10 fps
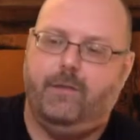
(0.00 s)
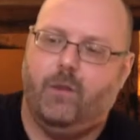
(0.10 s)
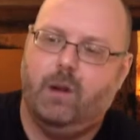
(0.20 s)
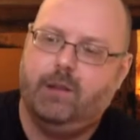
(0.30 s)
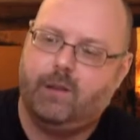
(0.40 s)

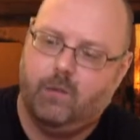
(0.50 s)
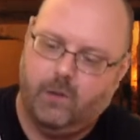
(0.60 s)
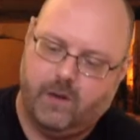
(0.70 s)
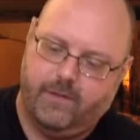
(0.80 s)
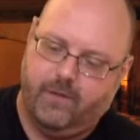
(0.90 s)
for it. So I'm
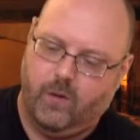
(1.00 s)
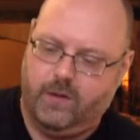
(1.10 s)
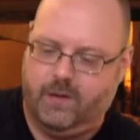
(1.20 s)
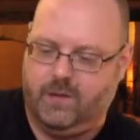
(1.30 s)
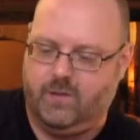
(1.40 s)
looking
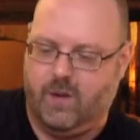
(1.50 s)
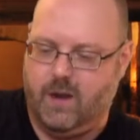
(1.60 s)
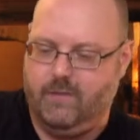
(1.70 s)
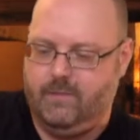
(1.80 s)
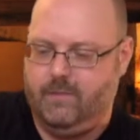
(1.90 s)
forward to this
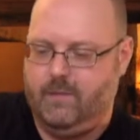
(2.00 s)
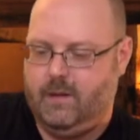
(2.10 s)
wine.